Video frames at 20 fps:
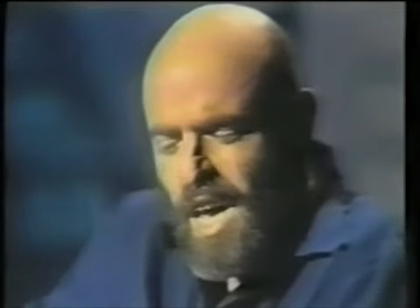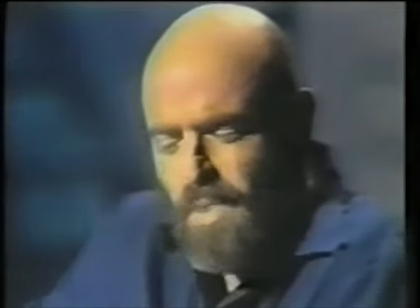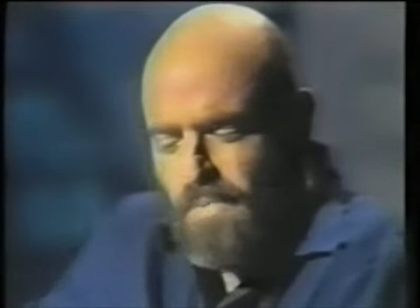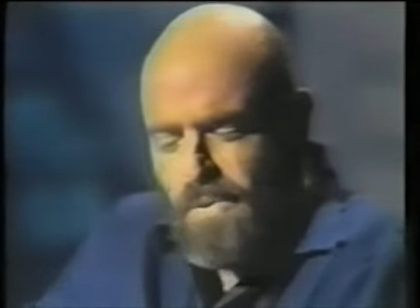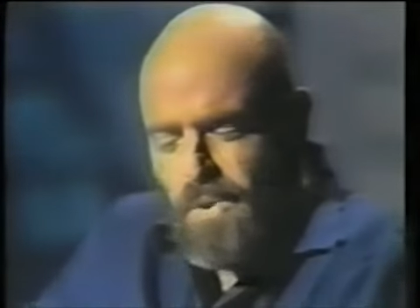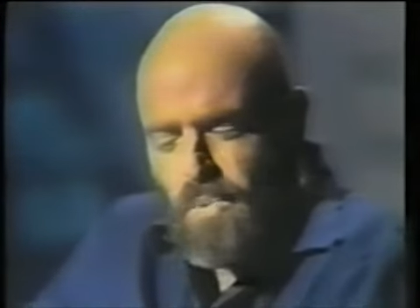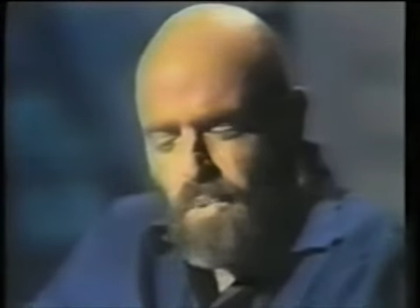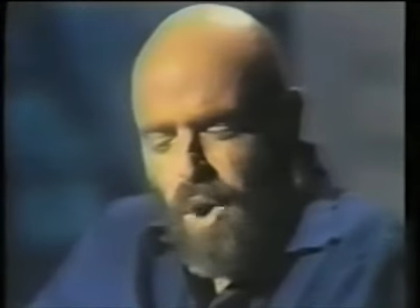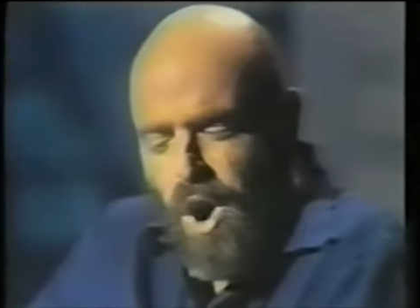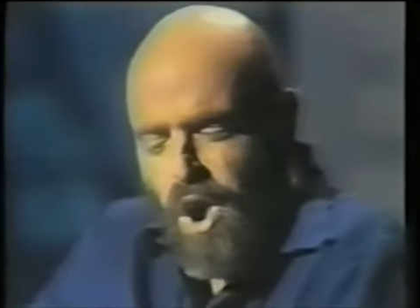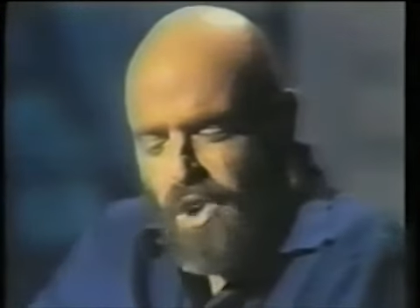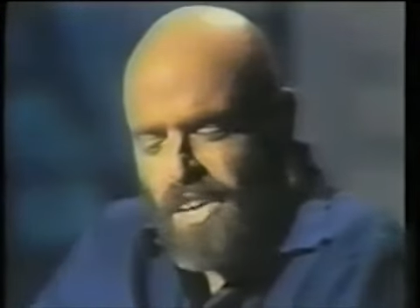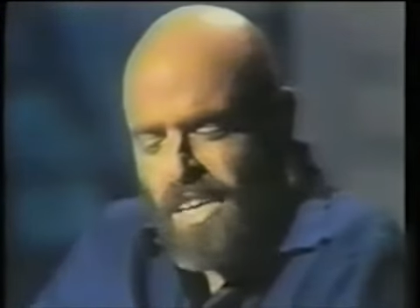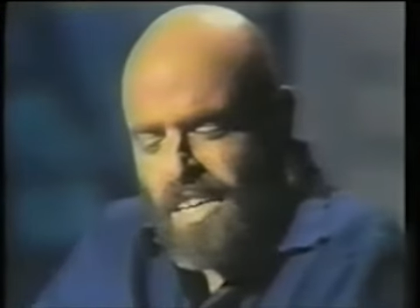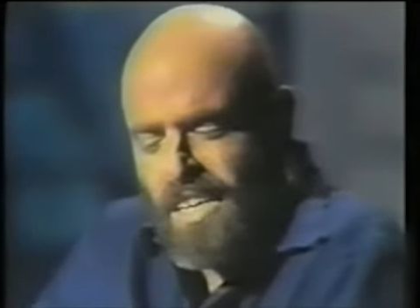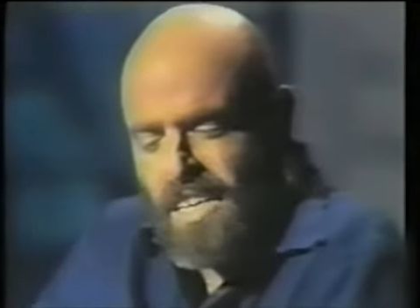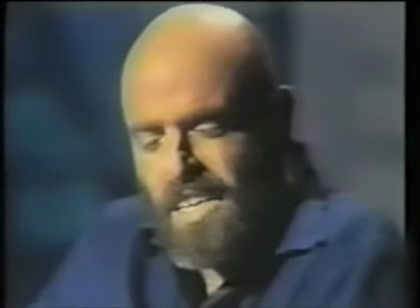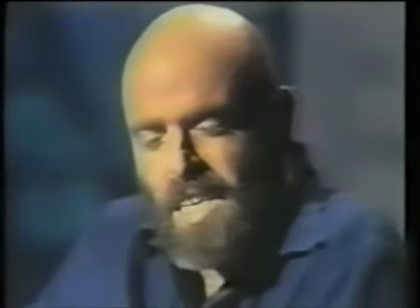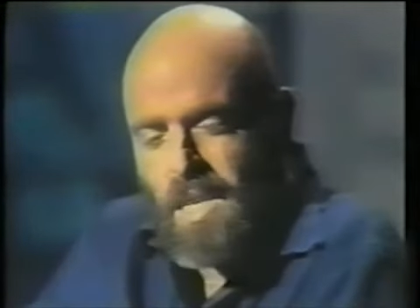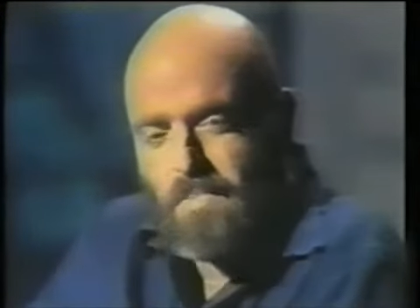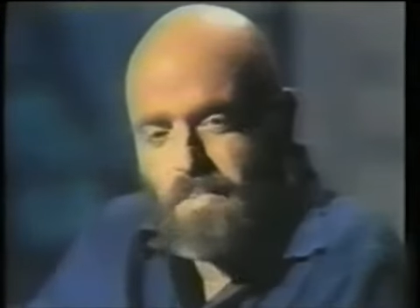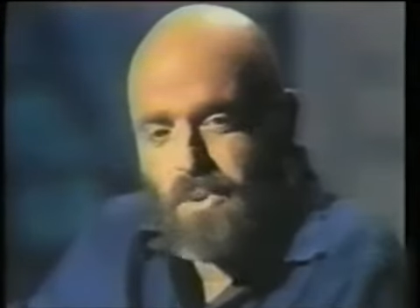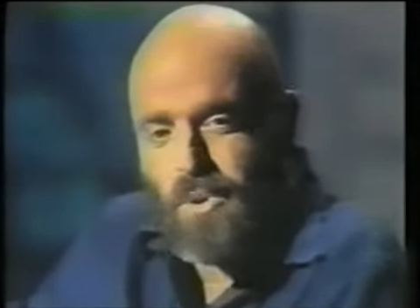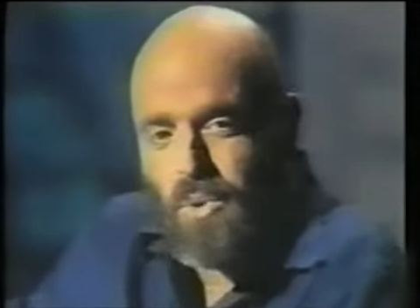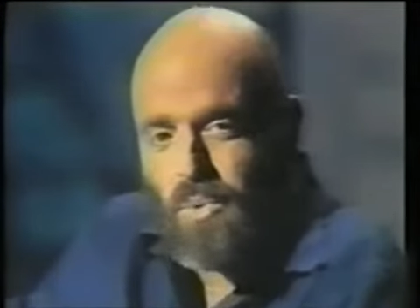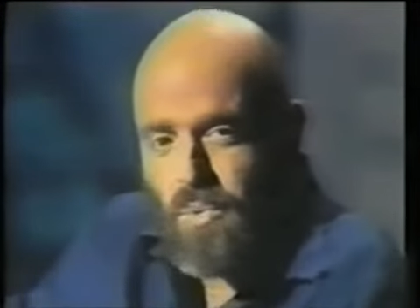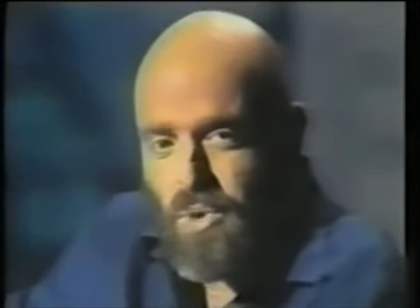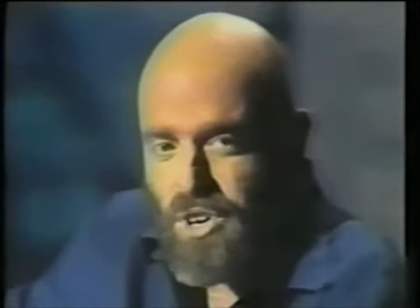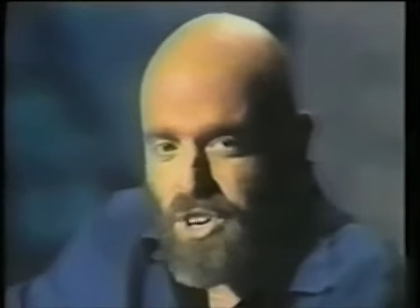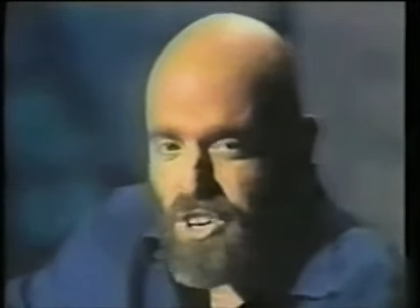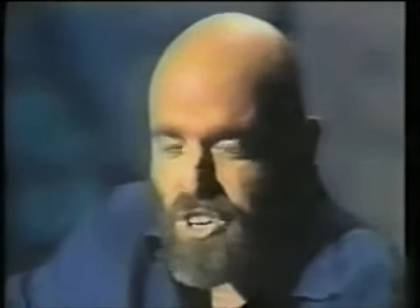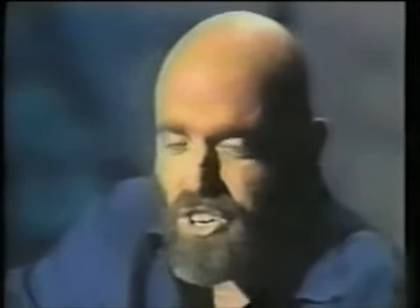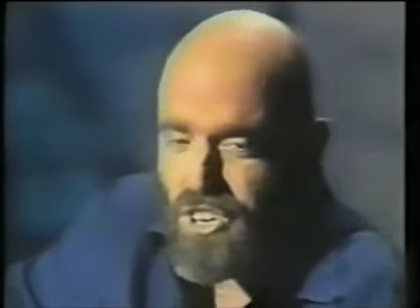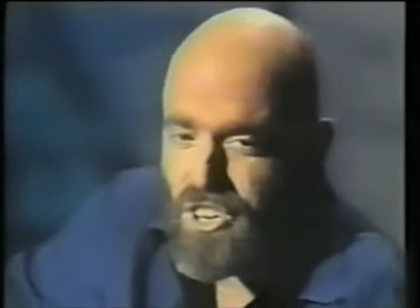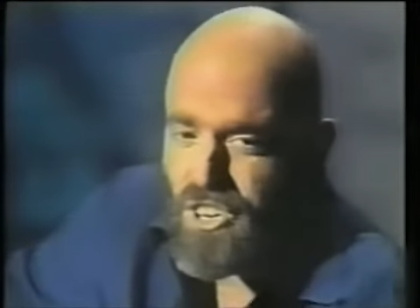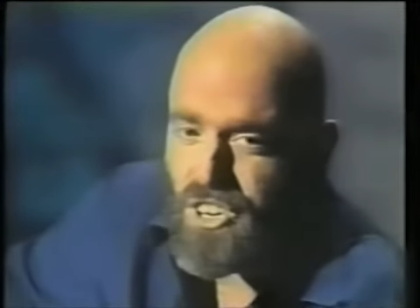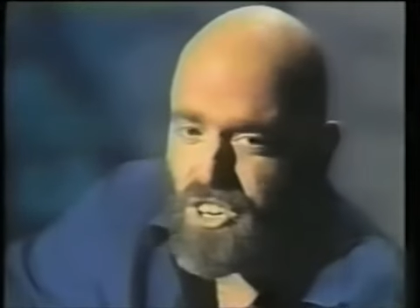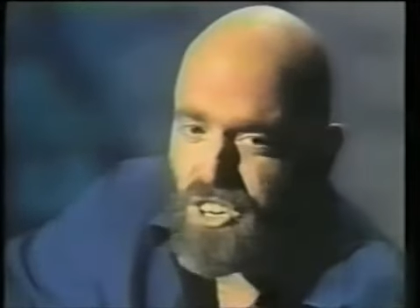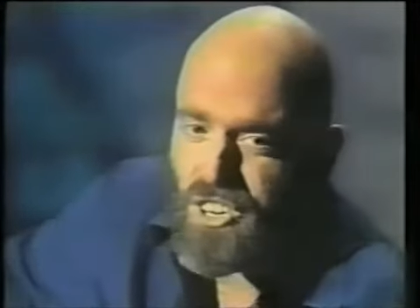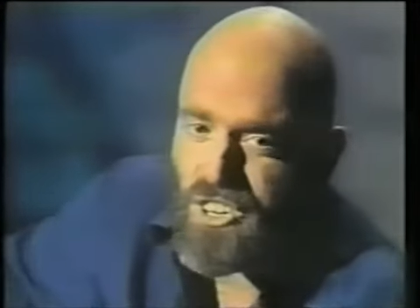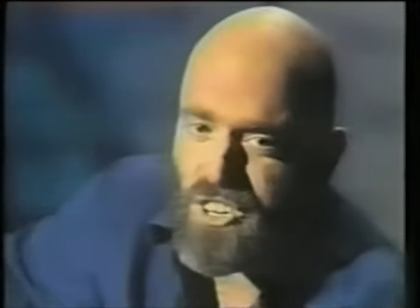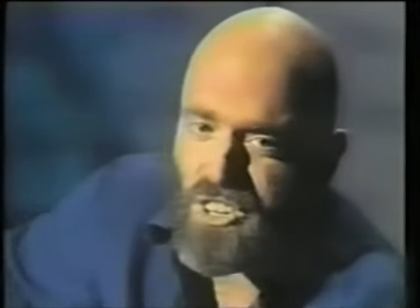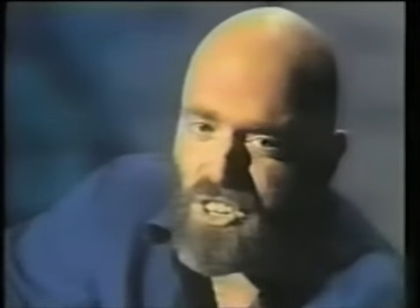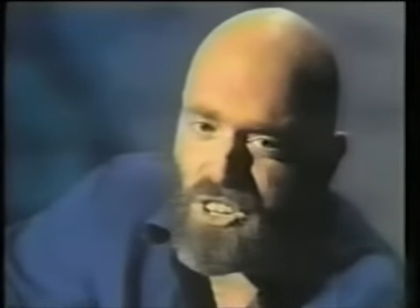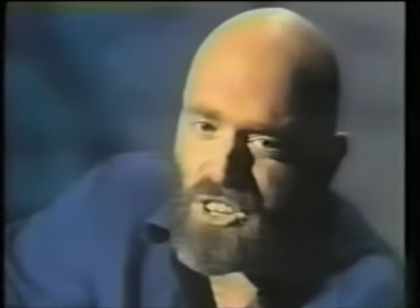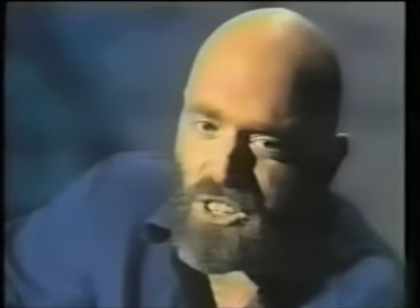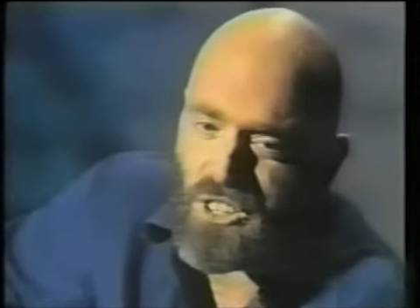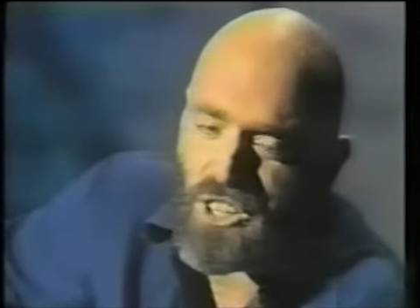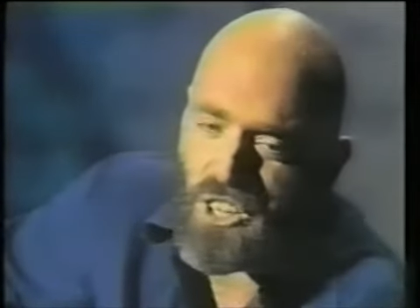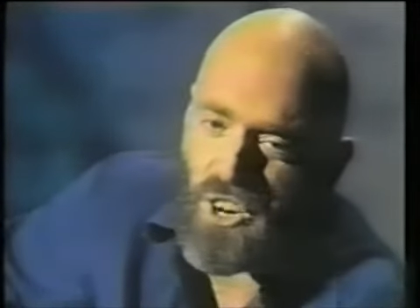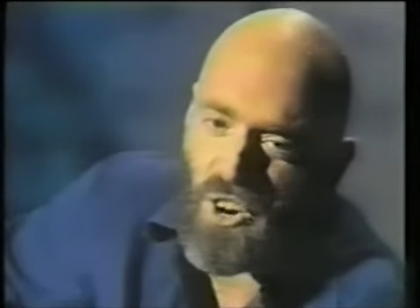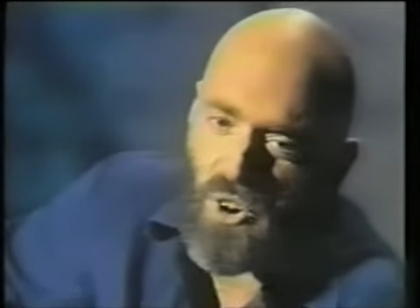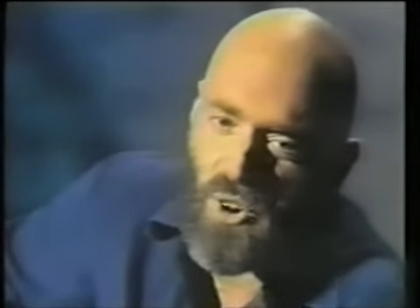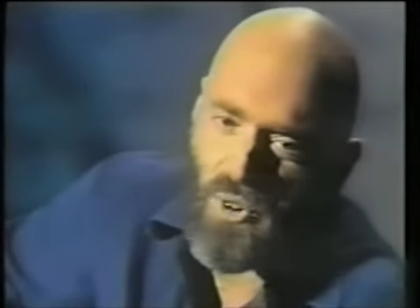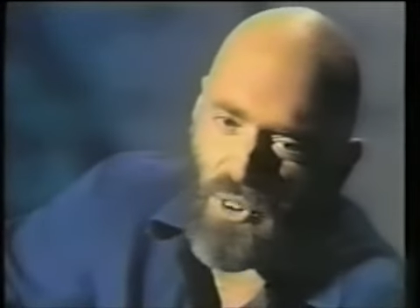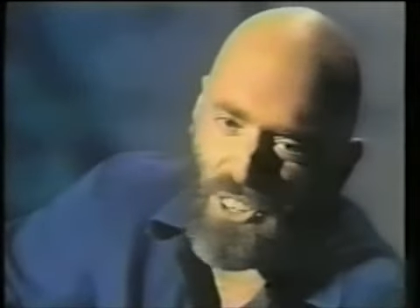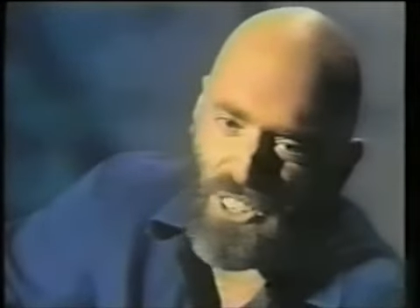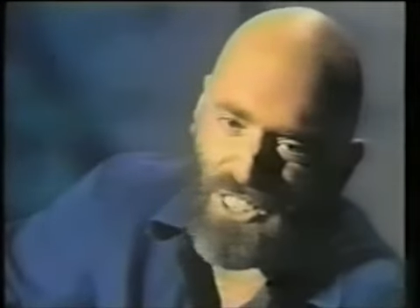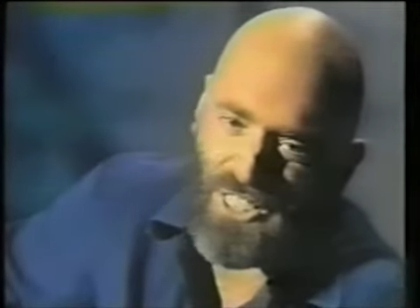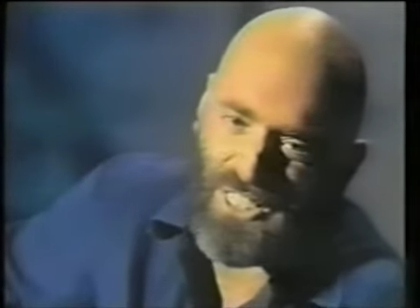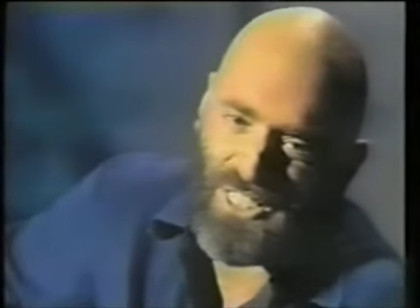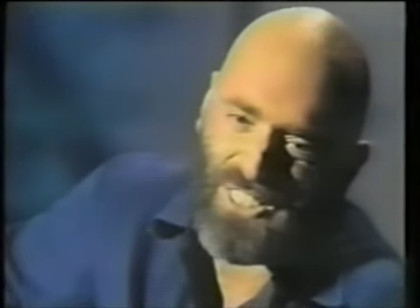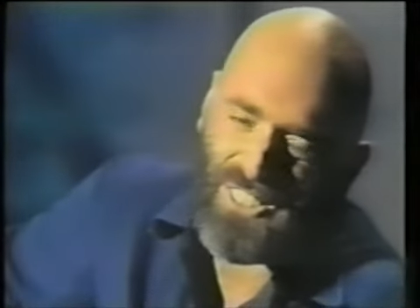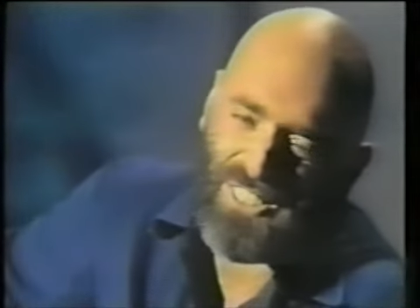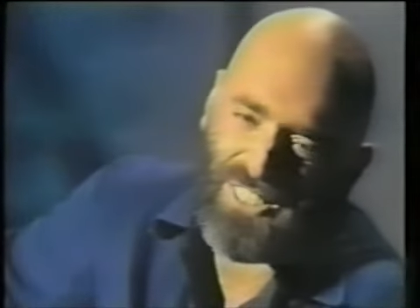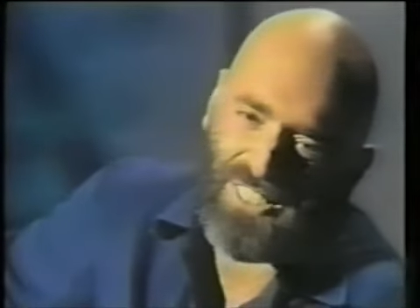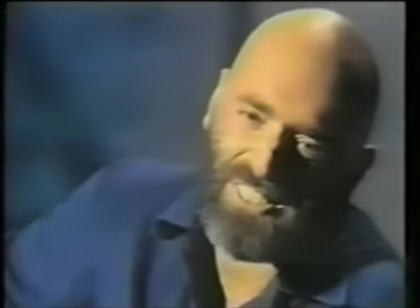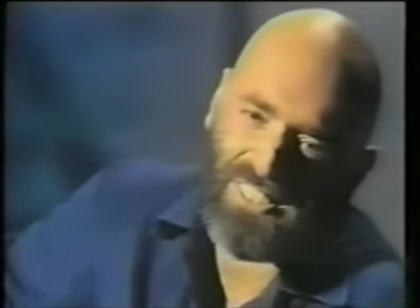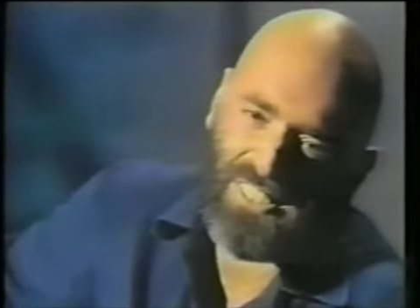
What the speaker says: if you want to keep the world a-going,